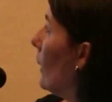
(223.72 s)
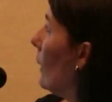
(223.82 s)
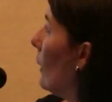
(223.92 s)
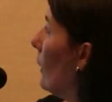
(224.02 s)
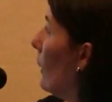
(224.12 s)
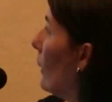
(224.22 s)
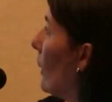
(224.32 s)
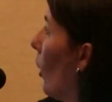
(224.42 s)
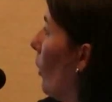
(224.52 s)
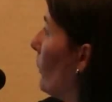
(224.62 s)
the
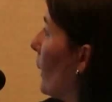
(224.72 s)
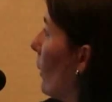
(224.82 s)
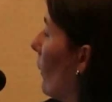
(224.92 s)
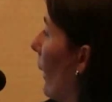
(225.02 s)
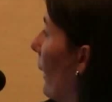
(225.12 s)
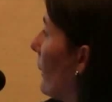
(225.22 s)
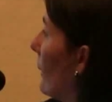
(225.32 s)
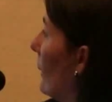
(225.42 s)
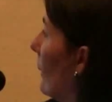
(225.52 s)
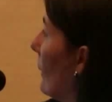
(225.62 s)
optical
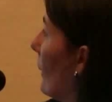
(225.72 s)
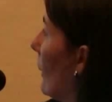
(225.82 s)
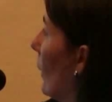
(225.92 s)
axis,